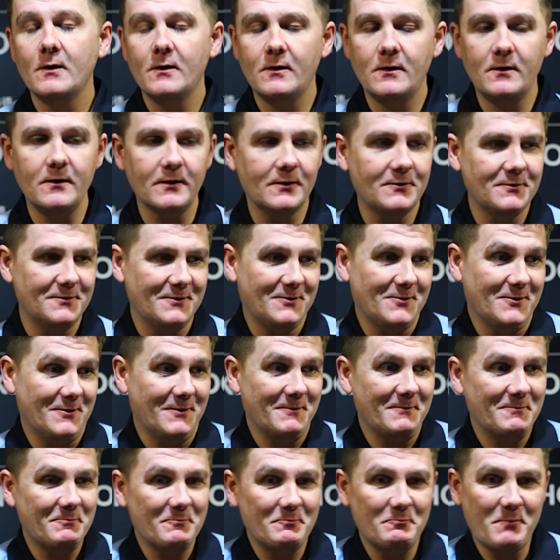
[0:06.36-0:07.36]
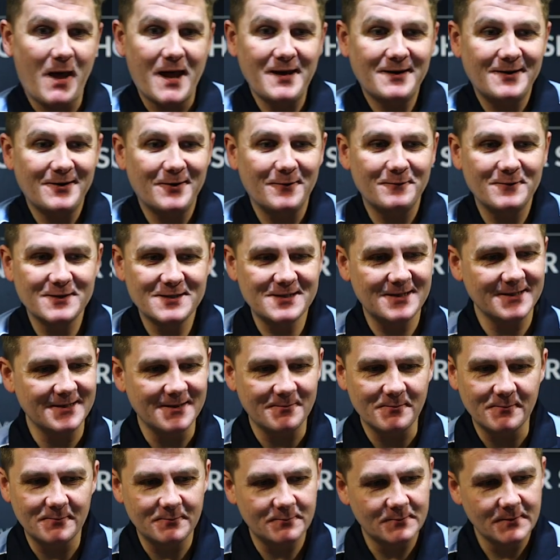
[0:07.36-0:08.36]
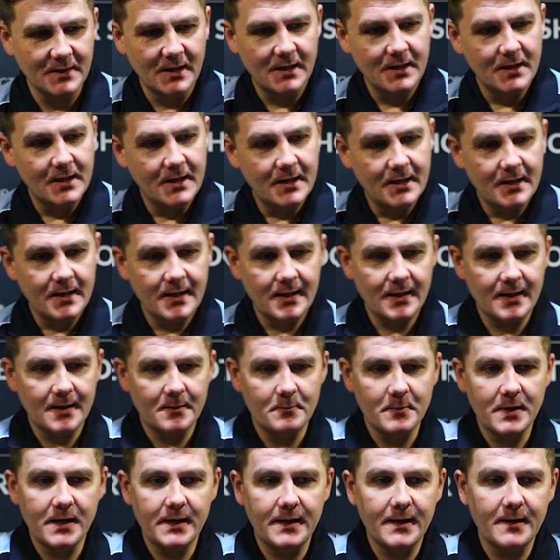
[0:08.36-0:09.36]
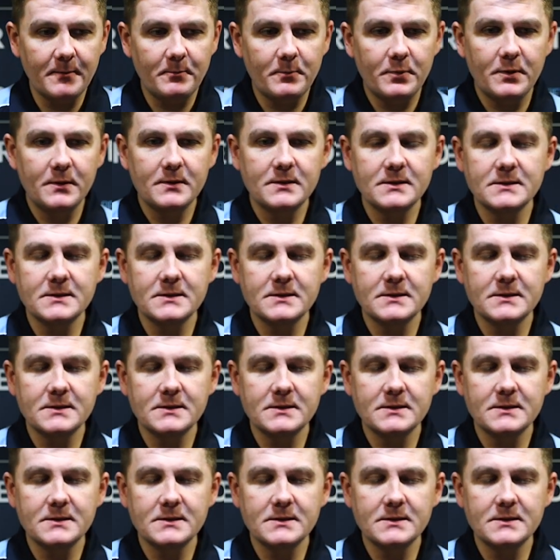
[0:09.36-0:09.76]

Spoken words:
Well, it couldn't have gone better, obviously. I'm made up.